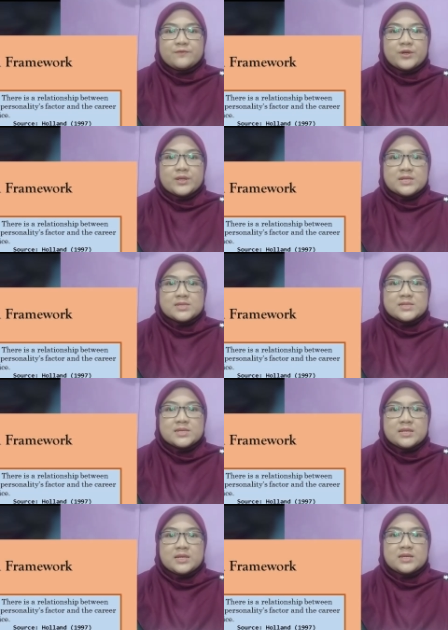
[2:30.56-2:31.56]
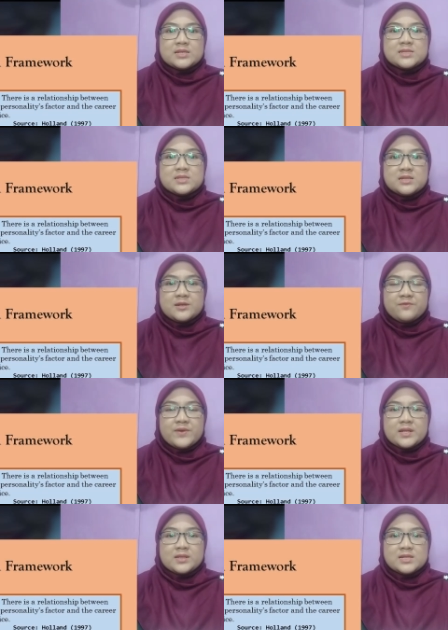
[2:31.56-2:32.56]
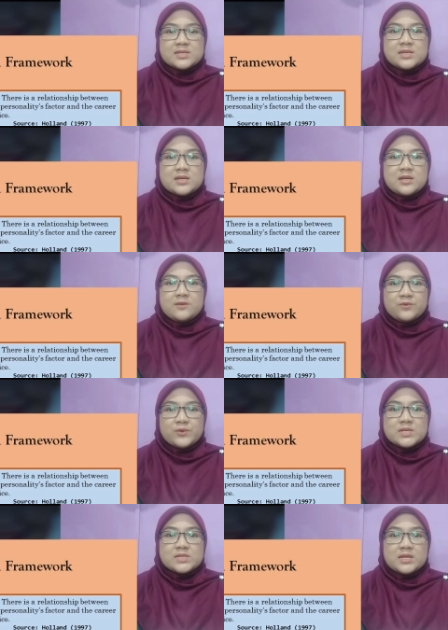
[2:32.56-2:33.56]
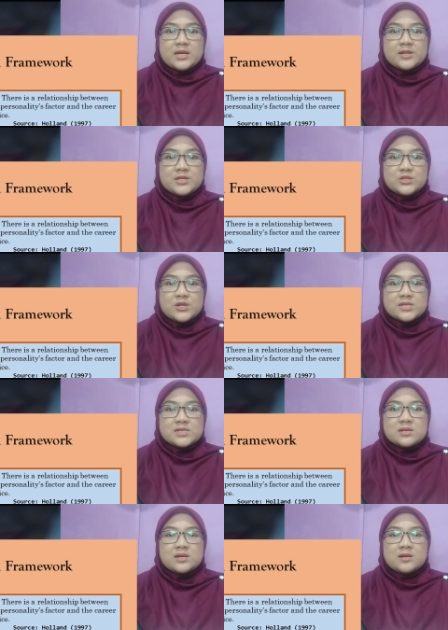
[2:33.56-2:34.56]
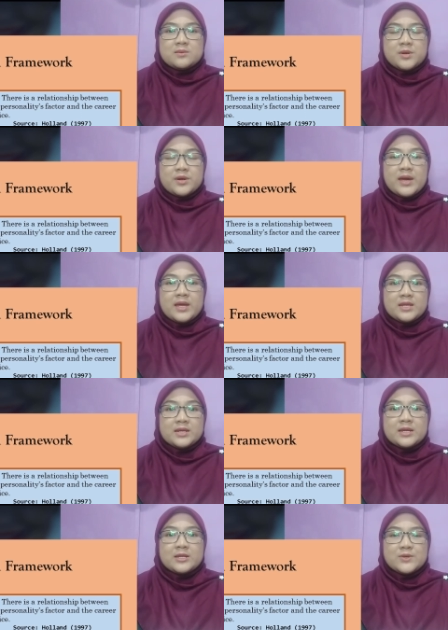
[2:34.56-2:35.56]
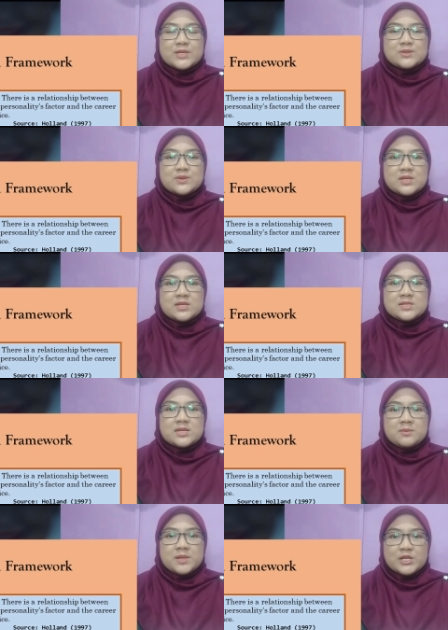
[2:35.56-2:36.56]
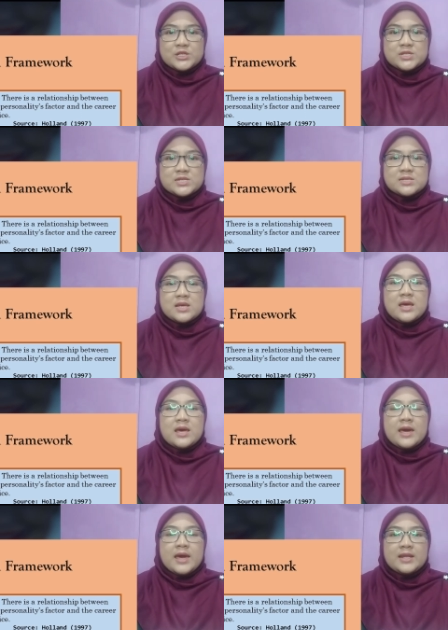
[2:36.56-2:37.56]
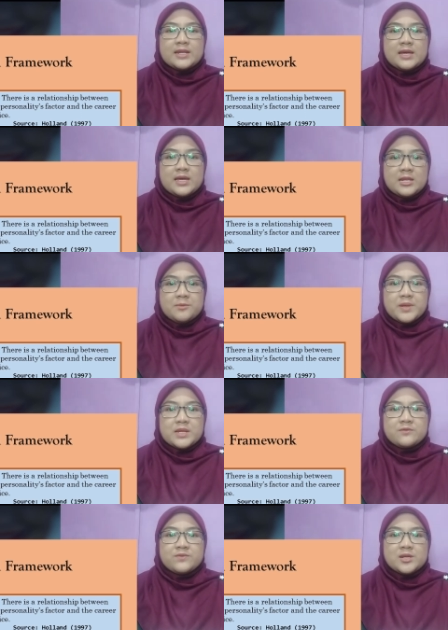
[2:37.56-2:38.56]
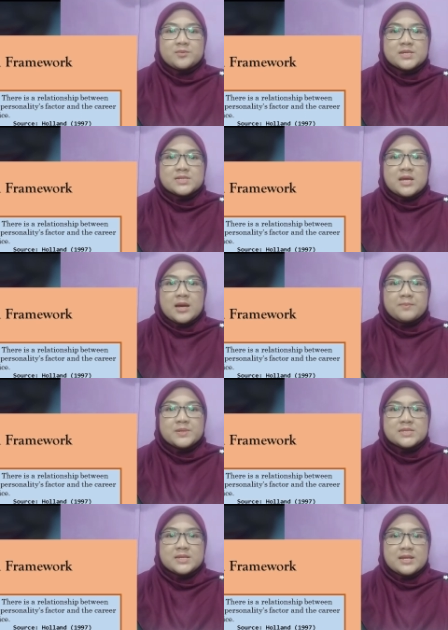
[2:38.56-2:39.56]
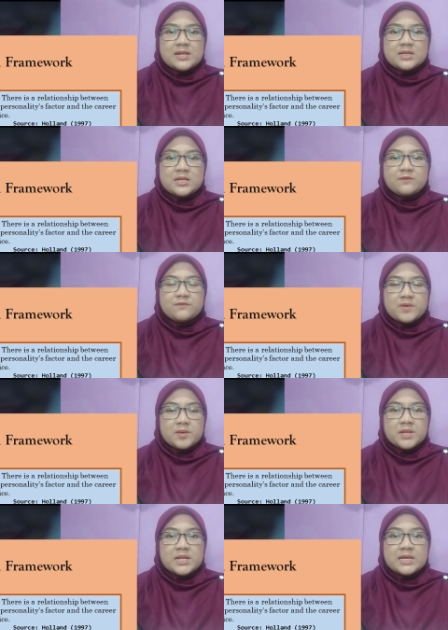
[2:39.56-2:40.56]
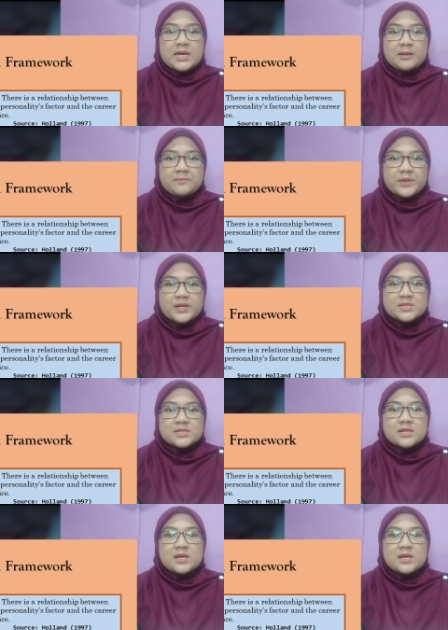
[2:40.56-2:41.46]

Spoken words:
for this study is the factors influence career choice among undergraduate students in Malaysia, and the independent variables are personality, family, and peers.